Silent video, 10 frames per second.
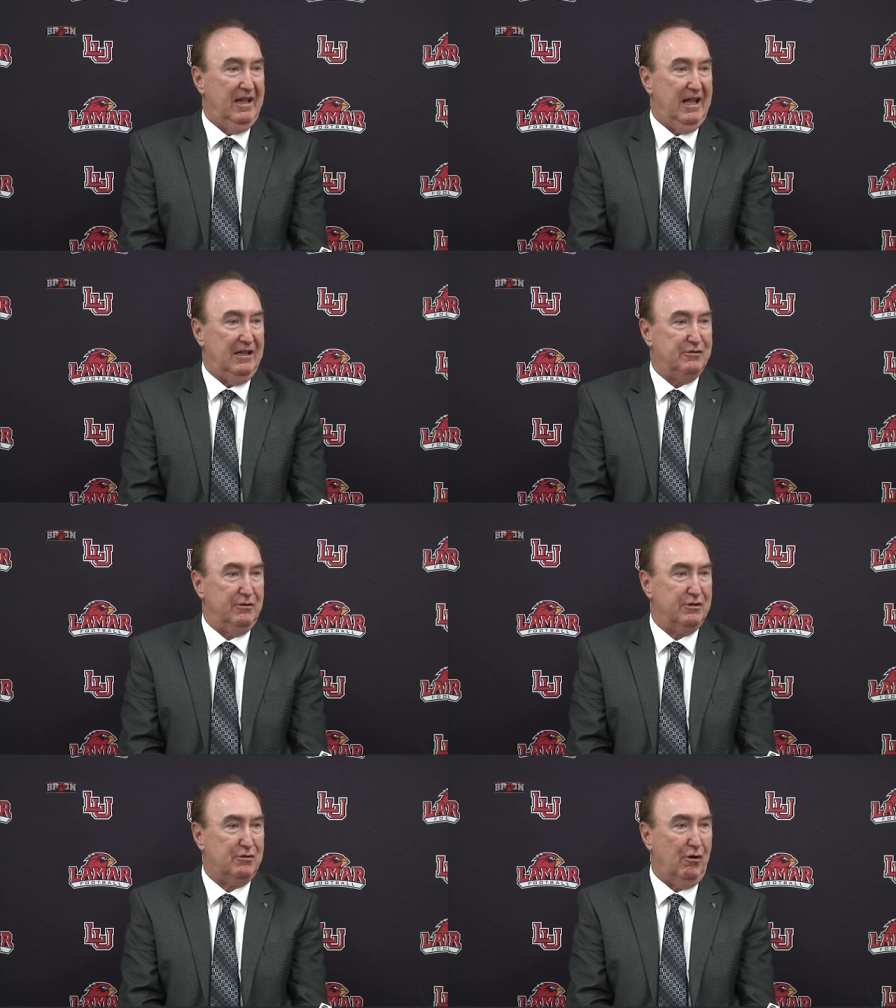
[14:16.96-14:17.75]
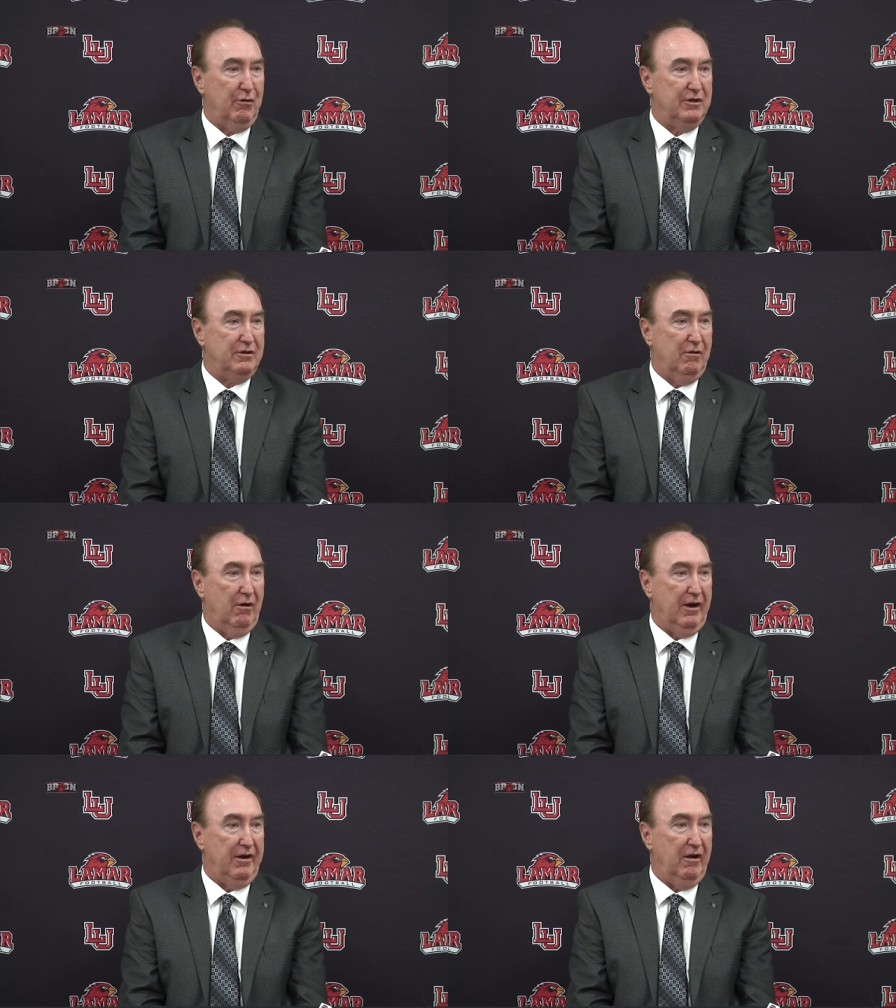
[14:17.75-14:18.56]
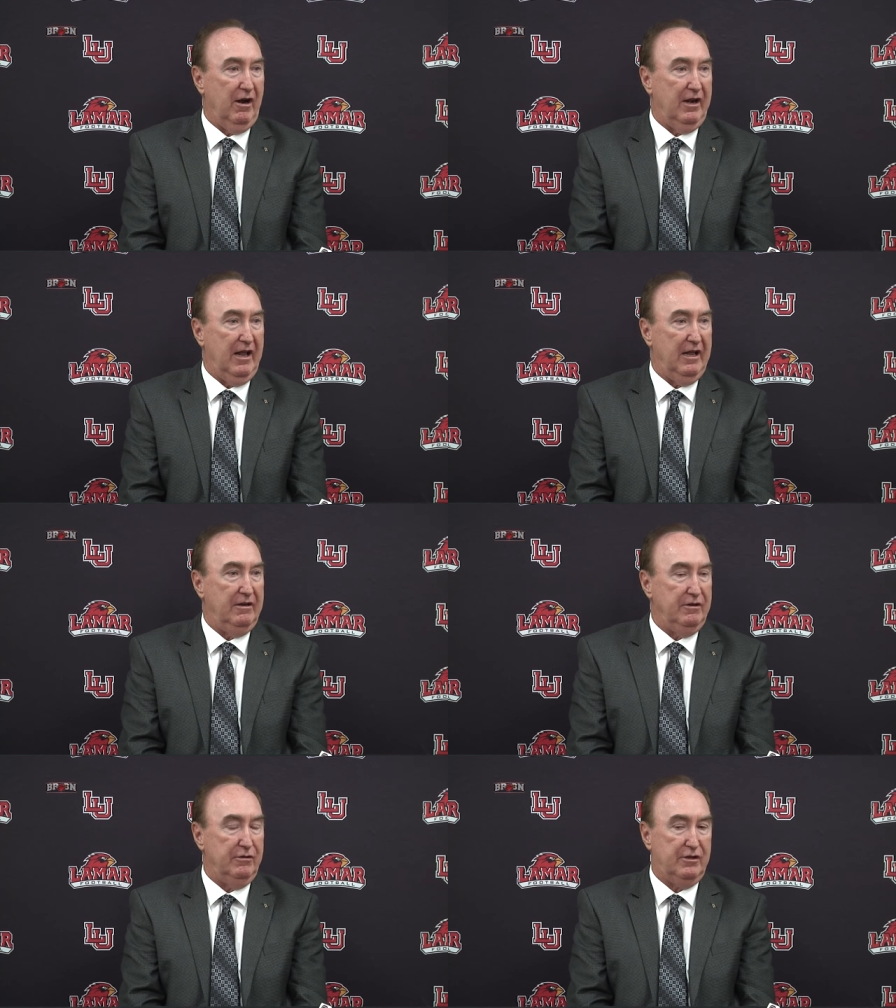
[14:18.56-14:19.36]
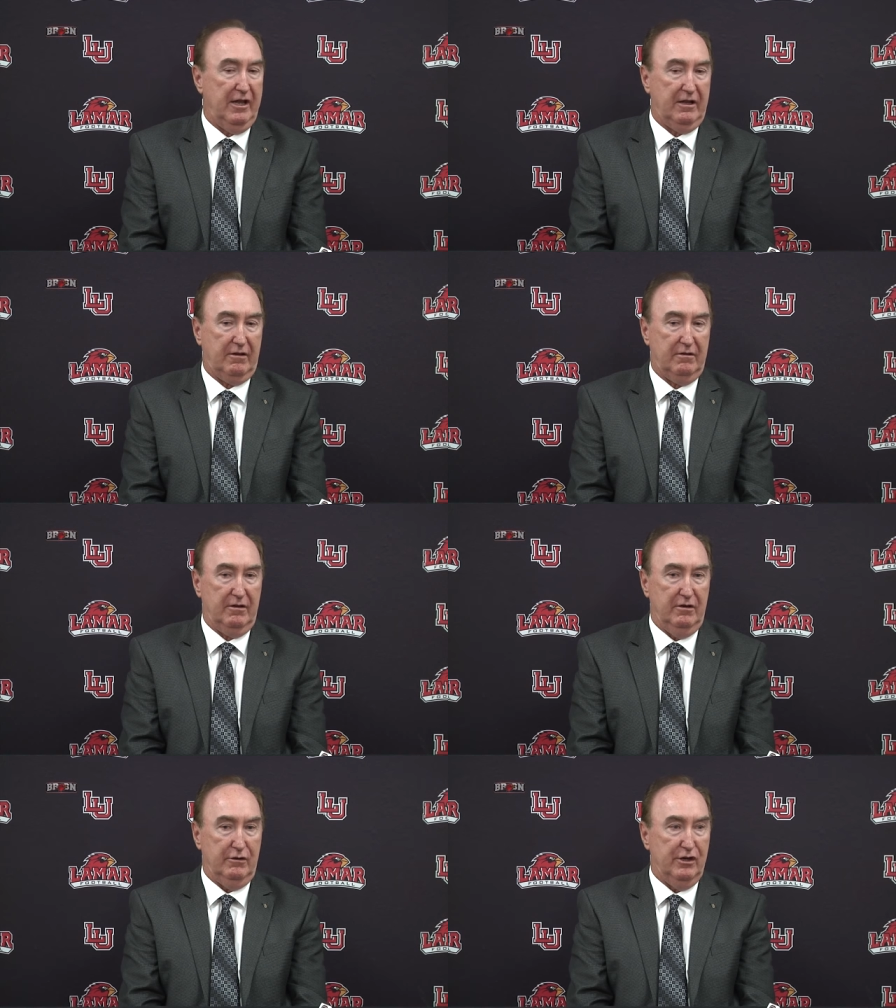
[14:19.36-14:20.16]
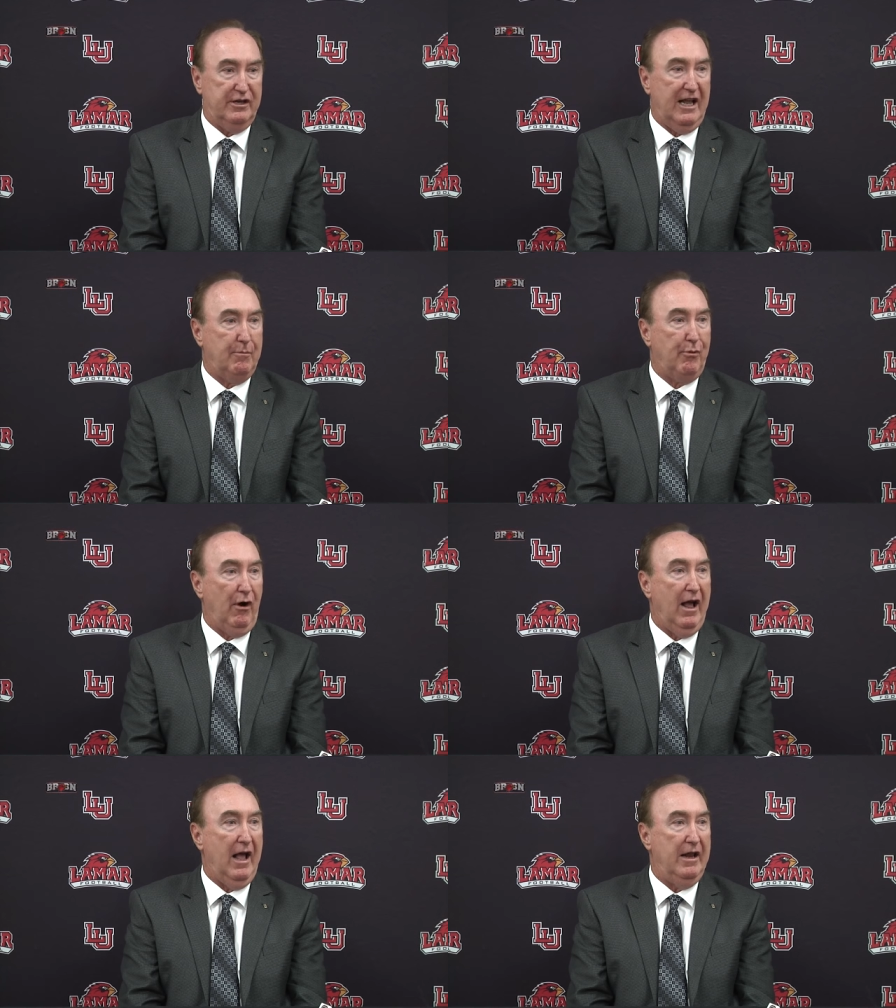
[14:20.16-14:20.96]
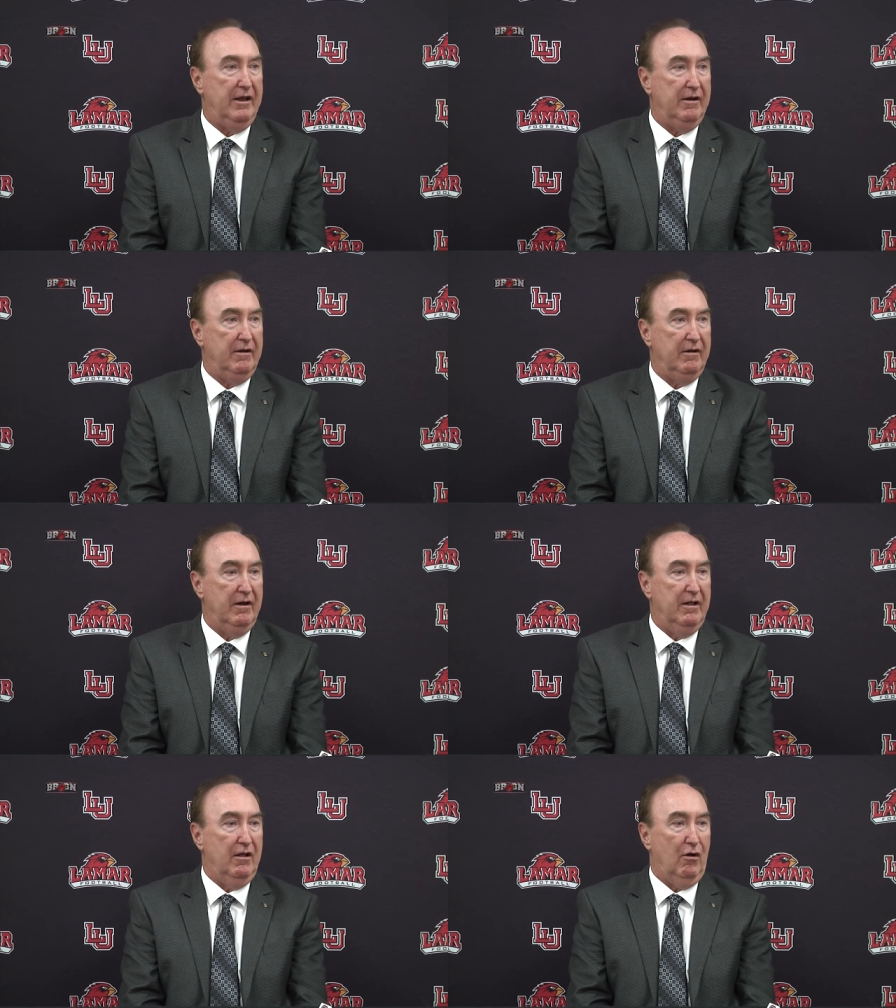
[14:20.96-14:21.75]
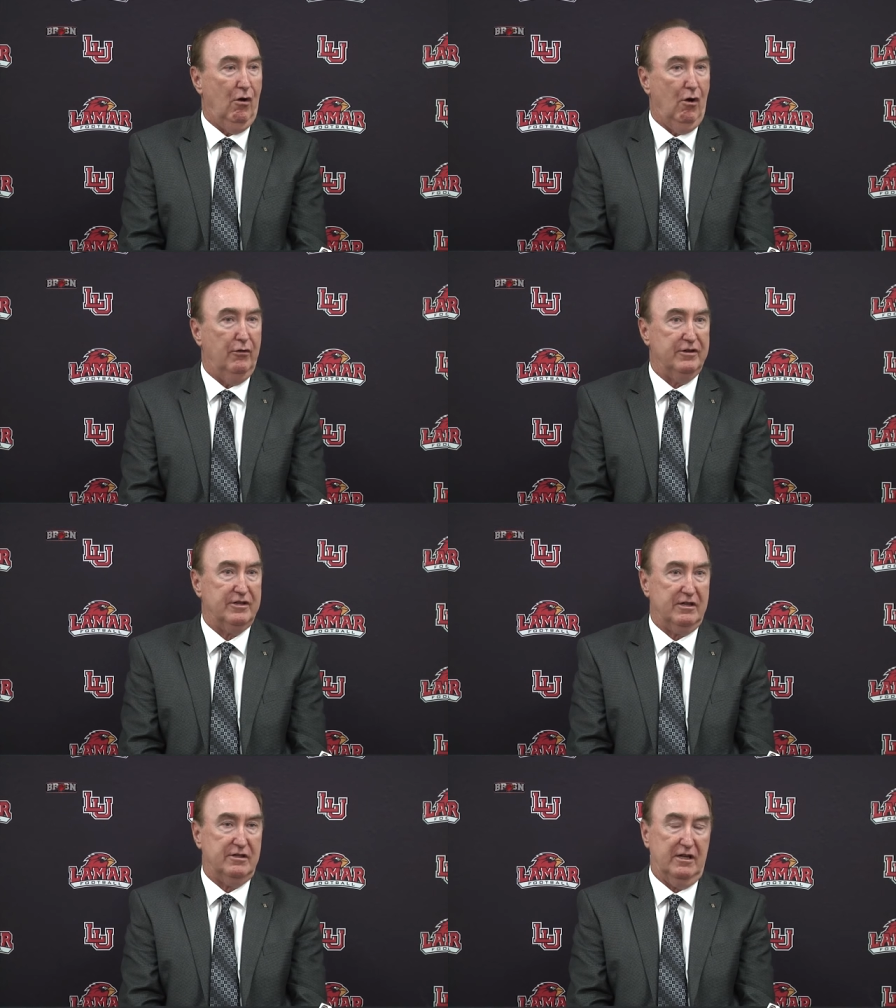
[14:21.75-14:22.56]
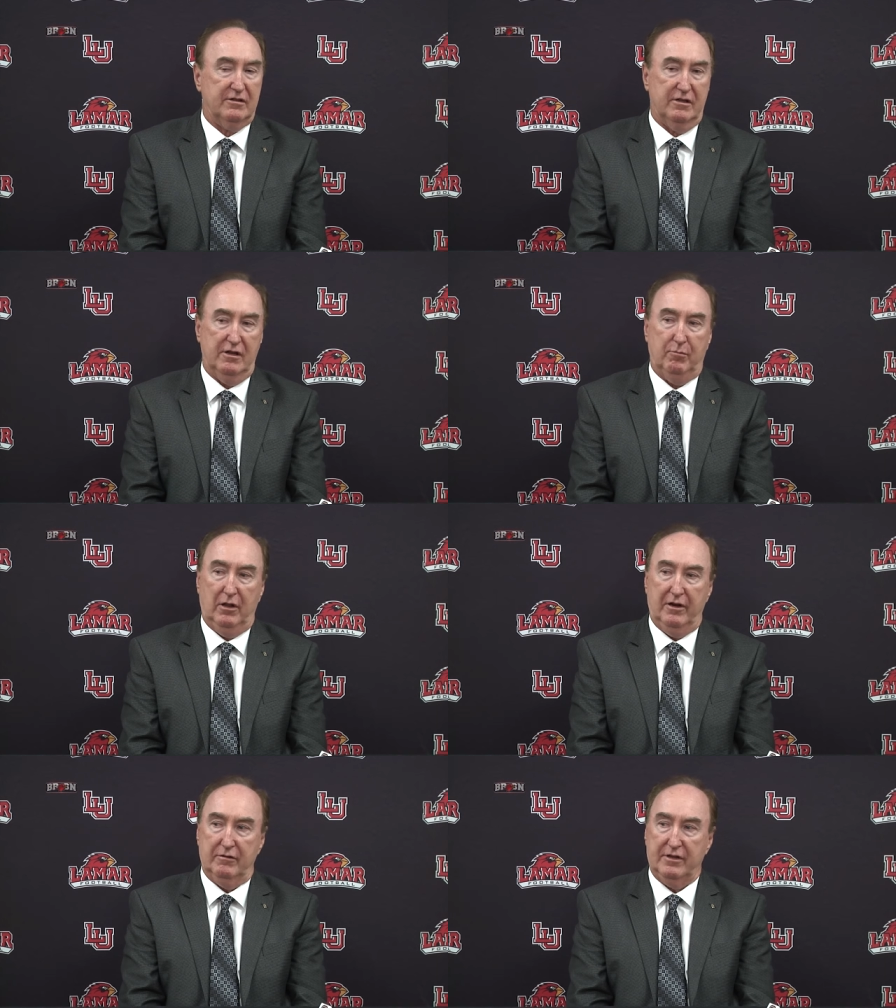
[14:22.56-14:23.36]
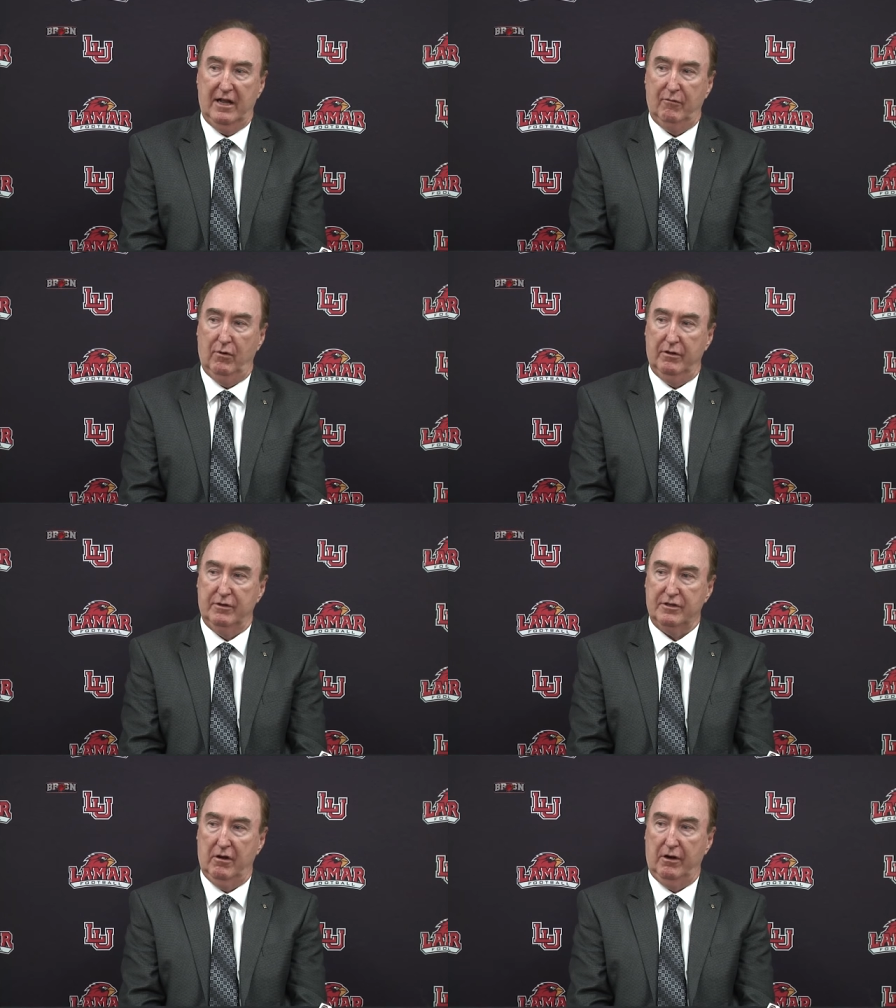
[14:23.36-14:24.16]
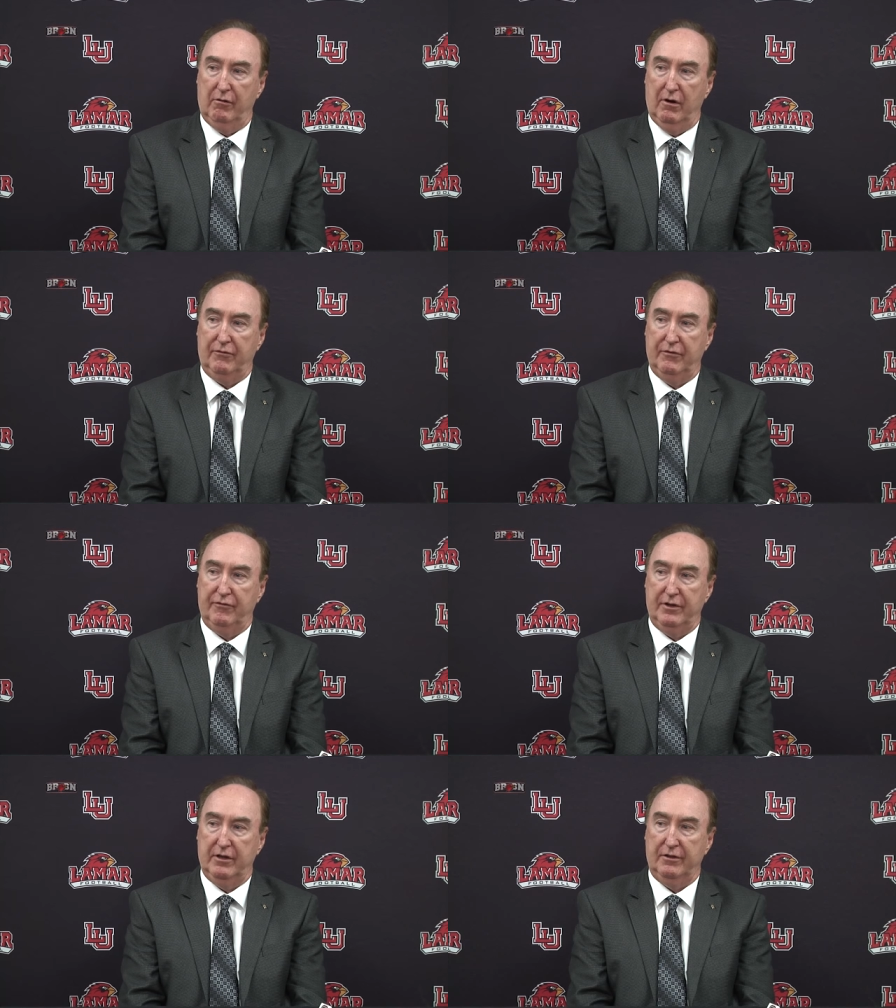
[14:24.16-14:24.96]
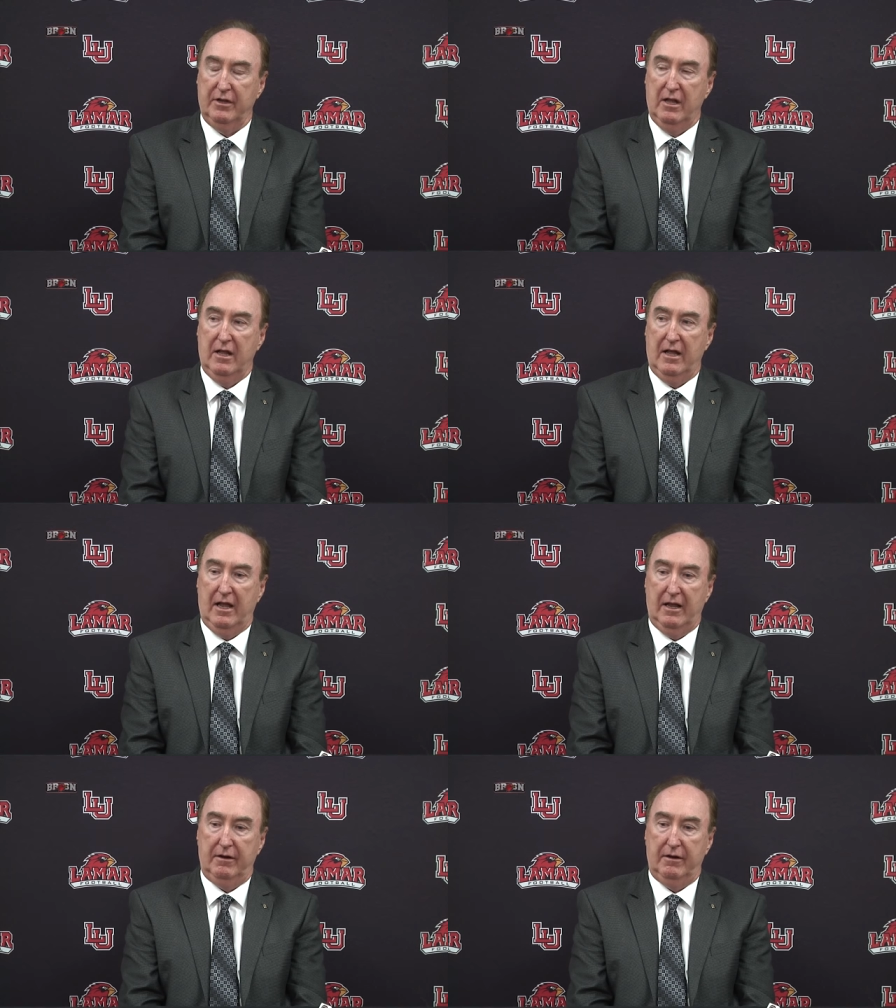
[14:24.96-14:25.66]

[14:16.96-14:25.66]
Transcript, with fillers: and so the stories go on and on. And you take, you know, you take pride in all the success that your players have, whether it's on or off the field.